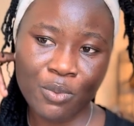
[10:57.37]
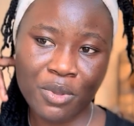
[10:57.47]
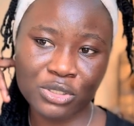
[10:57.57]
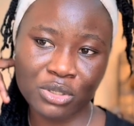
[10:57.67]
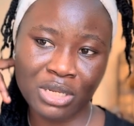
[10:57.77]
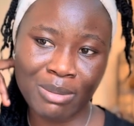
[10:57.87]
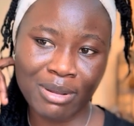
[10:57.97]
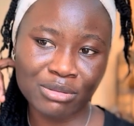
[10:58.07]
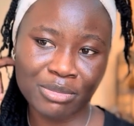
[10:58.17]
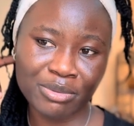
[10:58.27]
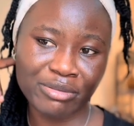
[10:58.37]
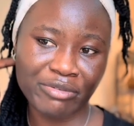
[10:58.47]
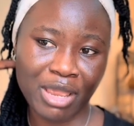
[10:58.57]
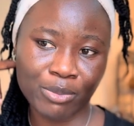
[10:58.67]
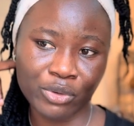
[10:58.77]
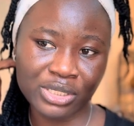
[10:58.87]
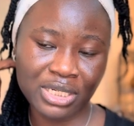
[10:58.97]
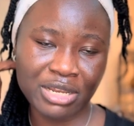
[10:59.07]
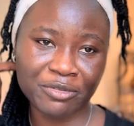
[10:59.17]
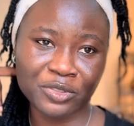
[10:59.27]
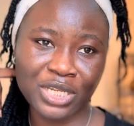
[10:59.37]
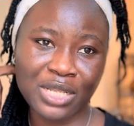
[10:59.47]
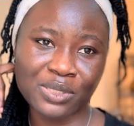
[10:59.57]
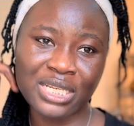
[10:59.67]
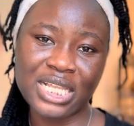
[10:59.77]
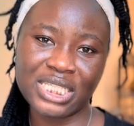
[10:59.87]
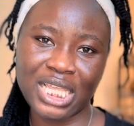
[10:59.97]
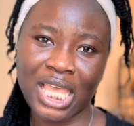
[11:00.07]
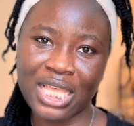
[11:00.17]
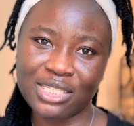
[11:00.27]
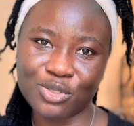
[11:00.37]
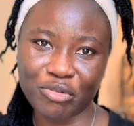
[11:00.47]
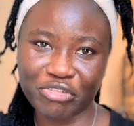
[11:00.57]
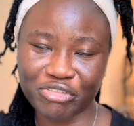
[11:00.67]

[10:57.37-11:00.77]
I was talking about maybe the fibroids and everything, I said there's a case of,